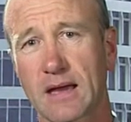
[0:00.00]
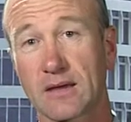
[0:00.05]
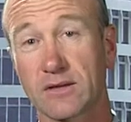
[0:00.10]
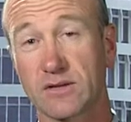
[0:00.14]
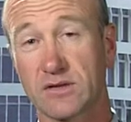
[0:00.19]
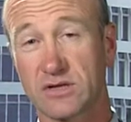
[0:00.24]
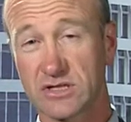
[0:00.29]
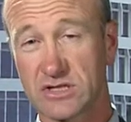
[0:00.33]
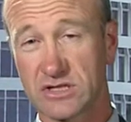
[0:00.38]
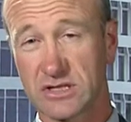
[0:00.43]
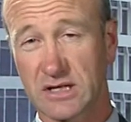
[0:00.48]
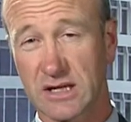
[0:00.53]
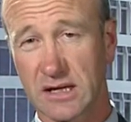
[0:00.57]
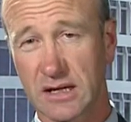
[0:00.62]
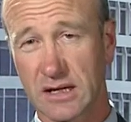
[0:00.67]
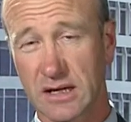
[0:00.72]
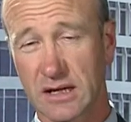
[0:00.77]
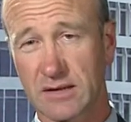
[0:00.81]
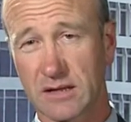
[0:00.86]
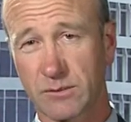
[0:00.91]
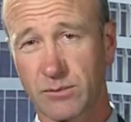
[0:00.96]
This
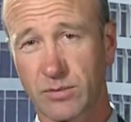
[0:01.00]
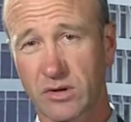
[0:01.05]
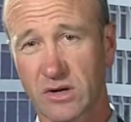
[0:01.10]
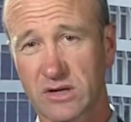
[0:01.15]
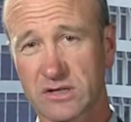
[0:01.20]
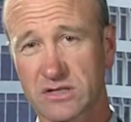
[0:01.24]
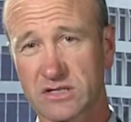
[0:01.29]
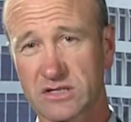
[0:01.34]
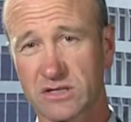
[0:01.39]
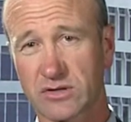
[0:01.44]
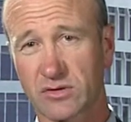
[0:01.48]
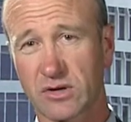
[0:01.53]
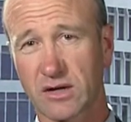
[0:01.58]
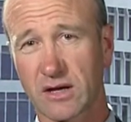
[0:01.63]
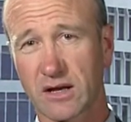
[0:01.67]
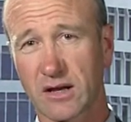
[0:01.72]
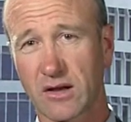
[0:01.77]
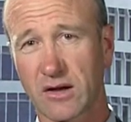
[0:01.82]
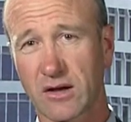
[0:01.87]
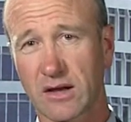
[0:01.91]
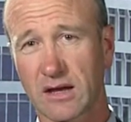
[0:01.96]
year, that price is
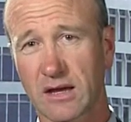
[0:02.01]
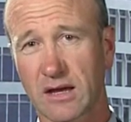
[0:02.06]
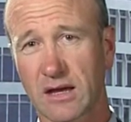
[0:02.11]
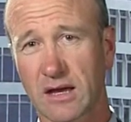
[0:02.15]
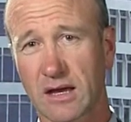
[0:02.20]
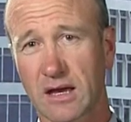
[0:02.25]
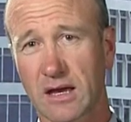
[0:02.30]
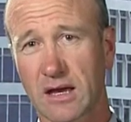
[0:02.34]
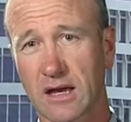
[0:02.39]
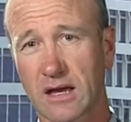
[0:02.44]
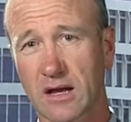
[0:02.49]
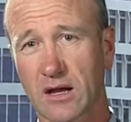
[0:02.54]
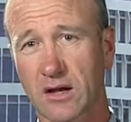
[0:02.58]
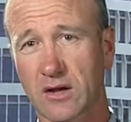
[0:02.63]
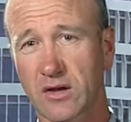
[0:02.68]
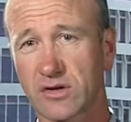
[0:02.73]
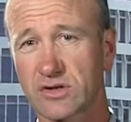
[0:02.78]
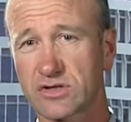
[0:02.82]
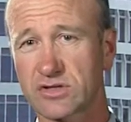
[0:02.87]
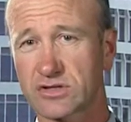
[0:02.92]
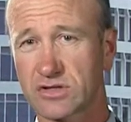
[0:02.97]
looking like
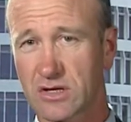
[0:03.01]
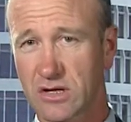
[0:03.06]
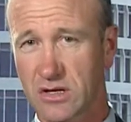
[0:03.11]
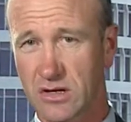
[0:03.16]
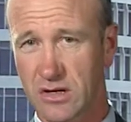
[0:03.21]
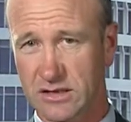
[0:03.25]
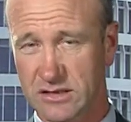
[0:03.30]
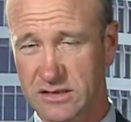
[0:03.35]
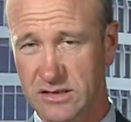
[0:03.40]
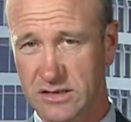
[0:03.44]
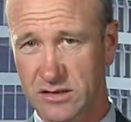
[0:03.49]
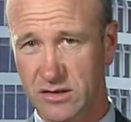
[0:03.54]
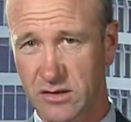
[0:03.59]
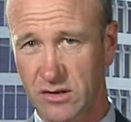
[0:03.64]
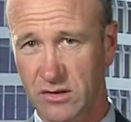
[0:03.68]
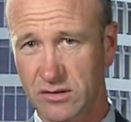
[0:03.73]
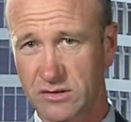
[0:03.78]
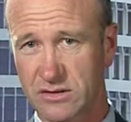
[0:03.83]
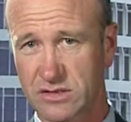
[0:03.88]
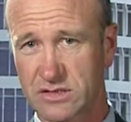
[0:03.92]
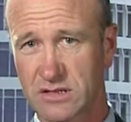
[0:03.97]
close to
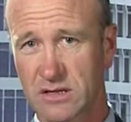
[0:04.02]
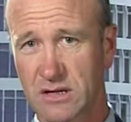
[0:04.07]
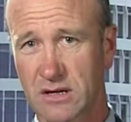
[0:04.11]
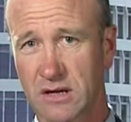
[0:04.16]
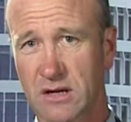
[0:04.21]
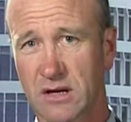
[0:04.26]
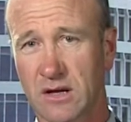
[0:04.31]
$90.